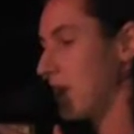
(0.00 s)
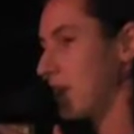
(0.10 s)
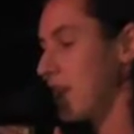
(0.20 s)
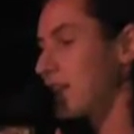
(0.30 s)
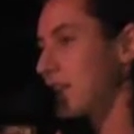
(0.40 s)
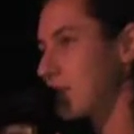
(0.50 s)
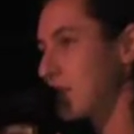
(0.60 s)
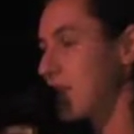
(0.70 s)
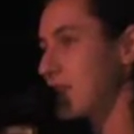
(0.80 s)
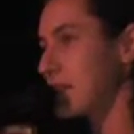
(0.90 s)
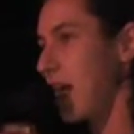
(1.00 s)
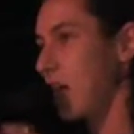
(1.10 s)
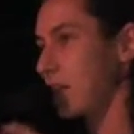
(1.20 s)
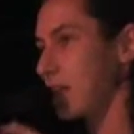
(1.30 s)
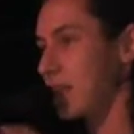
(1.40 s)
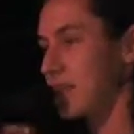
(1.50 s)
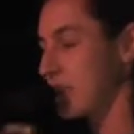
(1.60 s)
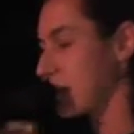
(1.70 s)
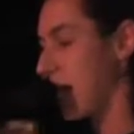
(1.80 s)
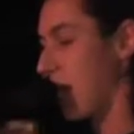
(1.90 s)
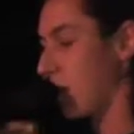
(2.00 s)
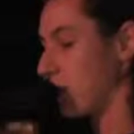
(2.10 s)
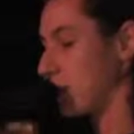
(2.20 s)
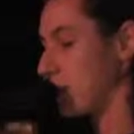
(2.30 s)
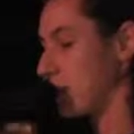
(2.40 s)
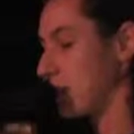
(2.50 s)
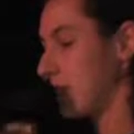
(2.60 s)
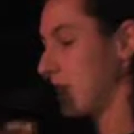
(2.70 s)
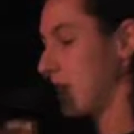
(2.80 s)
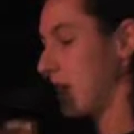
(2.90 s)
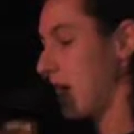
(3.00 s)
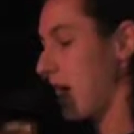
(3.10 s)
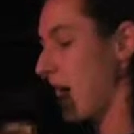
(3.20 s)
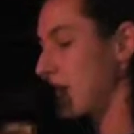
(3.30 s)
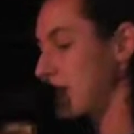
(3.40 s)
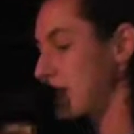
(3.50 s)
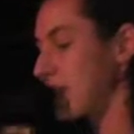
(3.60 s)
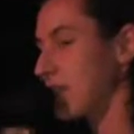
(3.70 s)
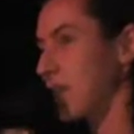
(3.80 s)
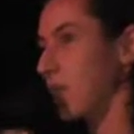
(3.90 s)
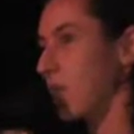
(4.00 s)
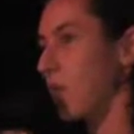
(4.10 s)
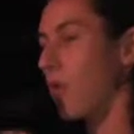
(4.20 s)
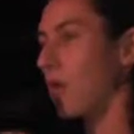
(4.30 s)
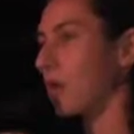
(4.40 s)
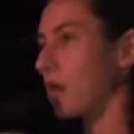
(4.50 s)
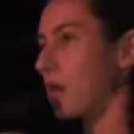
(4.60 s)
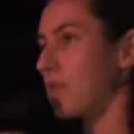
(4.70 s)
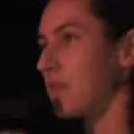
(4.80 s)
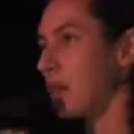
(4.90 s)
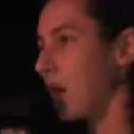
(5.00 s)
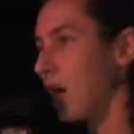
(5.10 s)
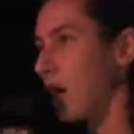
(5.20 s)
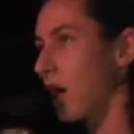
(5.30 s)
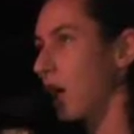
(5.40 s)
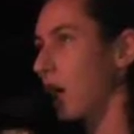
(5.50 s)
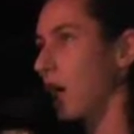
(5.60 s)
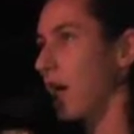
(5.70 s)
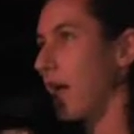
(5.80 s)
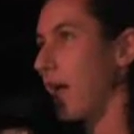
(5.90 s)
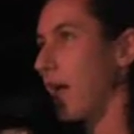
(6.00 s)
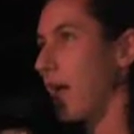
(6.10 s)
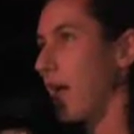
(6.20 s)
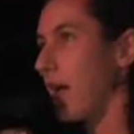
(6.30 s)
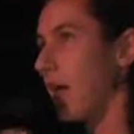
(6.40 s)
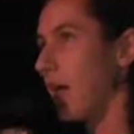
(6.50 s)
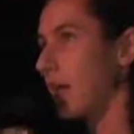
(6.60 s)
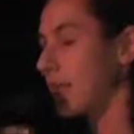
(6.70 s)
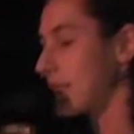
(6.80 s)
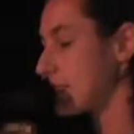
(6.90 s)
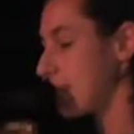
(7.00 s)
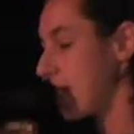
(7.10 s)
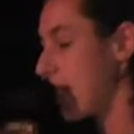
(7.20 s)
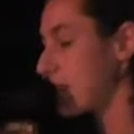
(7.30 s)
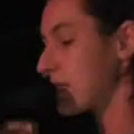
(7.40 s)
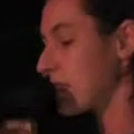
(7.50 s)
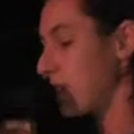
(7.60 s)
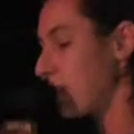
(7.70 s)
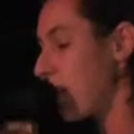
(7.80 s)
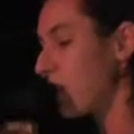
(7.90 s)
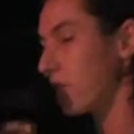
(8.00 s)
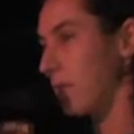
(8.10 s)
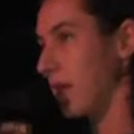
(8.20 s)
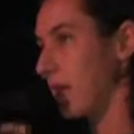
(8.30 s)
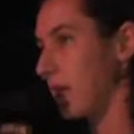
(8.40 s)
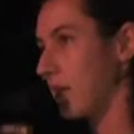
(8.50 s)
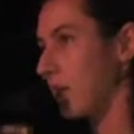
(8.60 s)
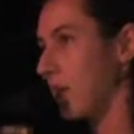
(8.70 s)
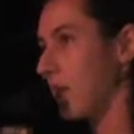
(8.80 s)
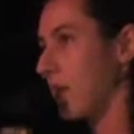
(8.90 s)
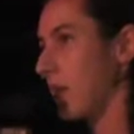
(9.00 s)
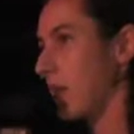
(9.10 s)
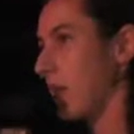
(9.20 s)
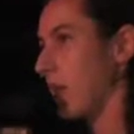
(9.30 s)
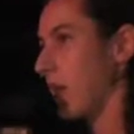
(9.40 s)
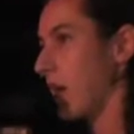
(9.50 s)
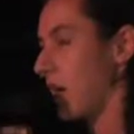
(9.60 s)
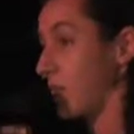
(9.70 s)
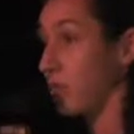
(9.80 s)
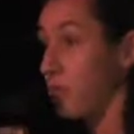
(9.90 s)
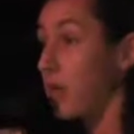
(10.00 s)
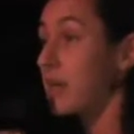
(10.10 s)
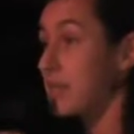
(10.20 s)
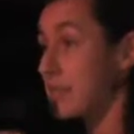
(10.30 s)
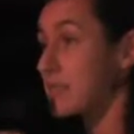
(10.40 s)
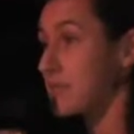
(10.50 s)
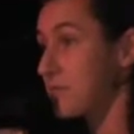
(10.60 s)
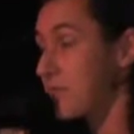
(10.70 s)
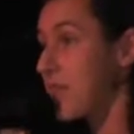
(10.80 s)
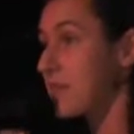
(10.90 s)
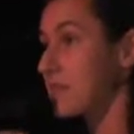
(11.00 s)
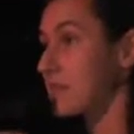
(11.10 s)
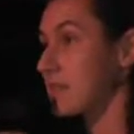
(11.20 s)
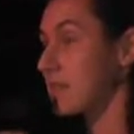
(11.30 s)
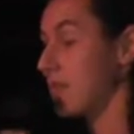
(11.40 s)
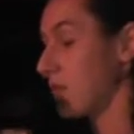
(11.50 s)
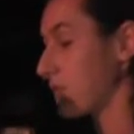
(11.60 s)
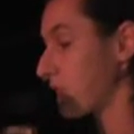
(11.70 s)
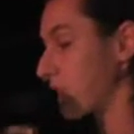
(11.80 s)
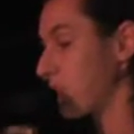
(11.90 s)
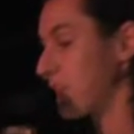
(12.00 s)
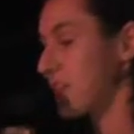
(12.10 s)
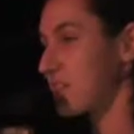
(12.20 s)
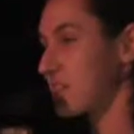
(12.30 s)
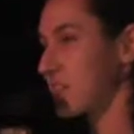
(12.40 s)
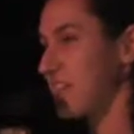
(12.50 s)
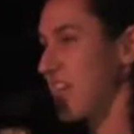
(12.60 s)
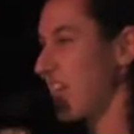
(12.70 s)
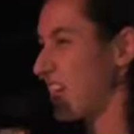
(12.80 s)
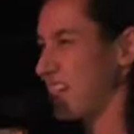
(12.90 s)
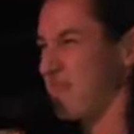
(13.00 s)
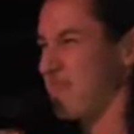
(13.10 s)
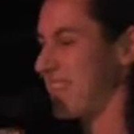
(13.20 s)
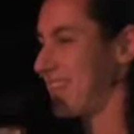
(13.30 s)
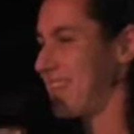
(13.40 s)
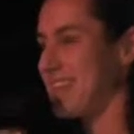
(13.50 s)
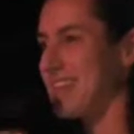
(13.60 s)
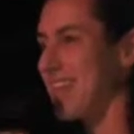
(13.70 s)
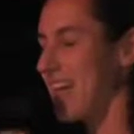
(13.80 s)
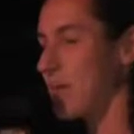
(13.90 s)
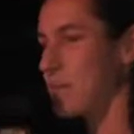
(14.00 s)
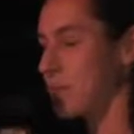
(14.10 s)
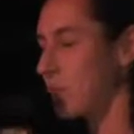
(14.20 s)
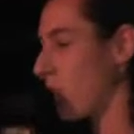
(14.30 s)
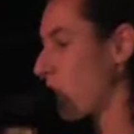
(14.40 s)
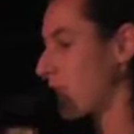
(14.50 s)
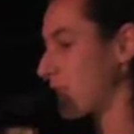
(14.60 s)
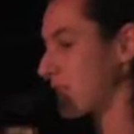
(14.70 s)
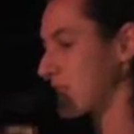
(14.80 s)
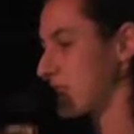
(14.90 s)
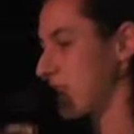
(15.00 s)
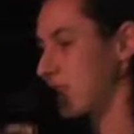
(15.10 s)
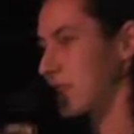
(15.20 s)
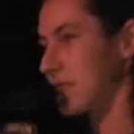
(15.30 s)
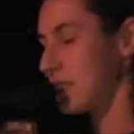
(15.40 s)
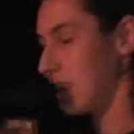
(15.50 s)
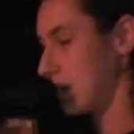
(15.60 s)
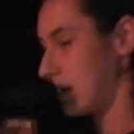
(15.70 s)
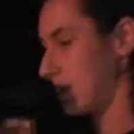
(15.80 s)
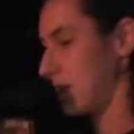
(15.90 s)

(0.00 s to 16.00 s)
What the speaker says: Then in Midtown it thins out. I sit in the corner of the car, and he's standing above me. I'm avoiding his face for fear's sake. He can't be more than 17.